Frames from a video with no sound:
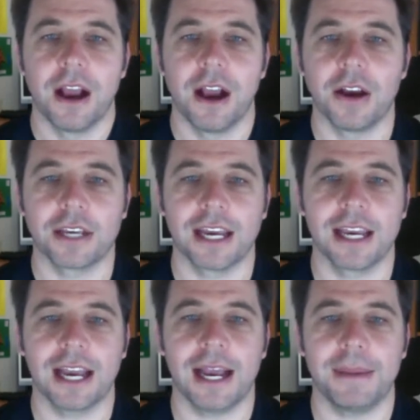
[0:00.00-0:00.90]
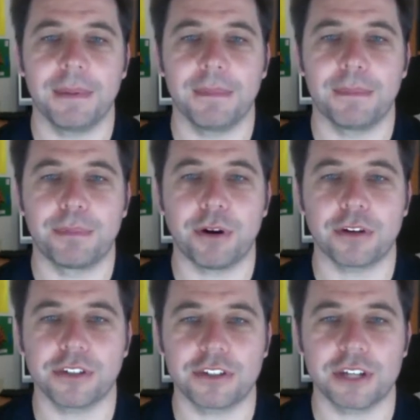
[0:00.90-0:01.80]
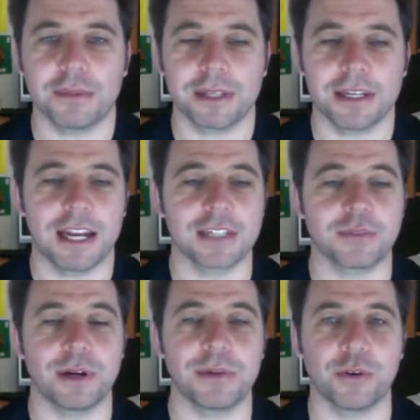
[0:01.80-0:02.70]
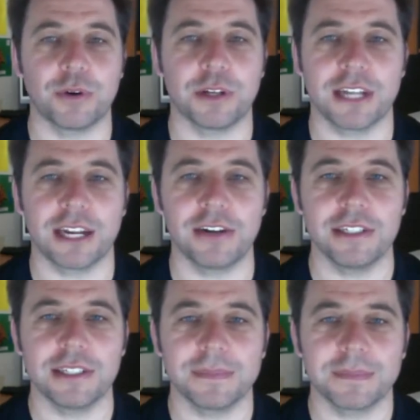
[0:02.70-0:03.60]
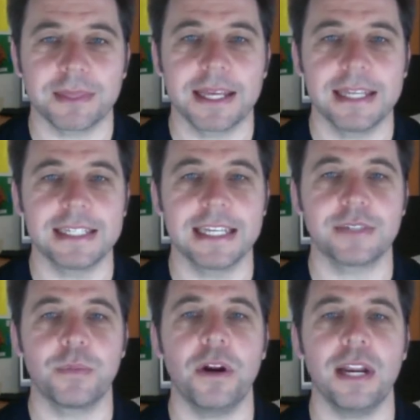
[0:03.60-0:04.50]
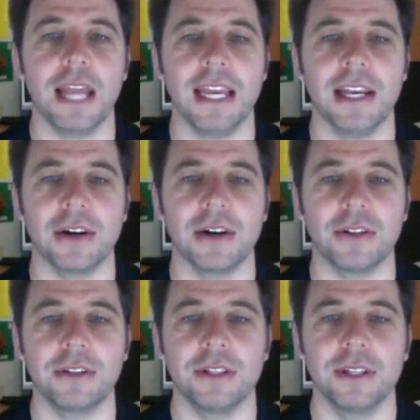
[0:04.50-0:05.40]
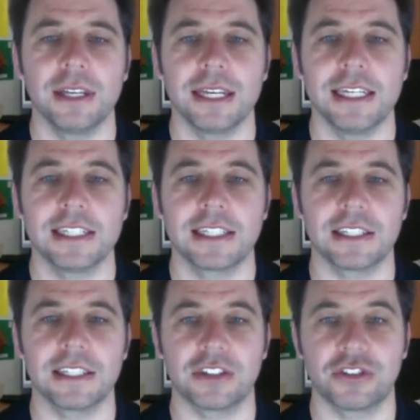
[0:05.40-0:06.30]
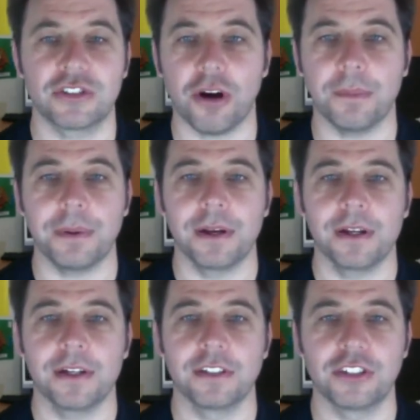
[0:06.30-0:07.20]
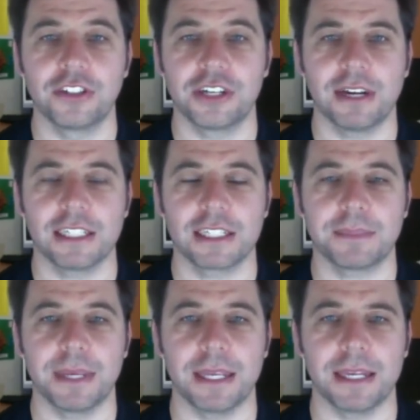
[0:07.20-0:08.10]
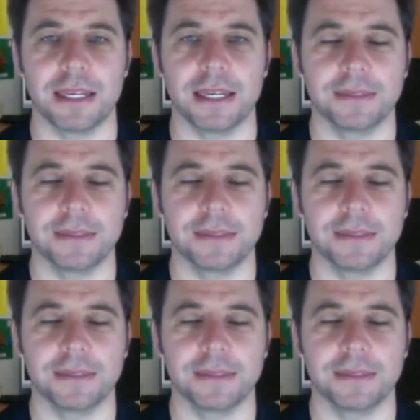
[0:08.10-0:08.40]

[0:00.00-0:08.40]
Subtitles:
Okay, Brock's just jumped in and asked one more question, Alois. He says, what angle is the chop to generate spin?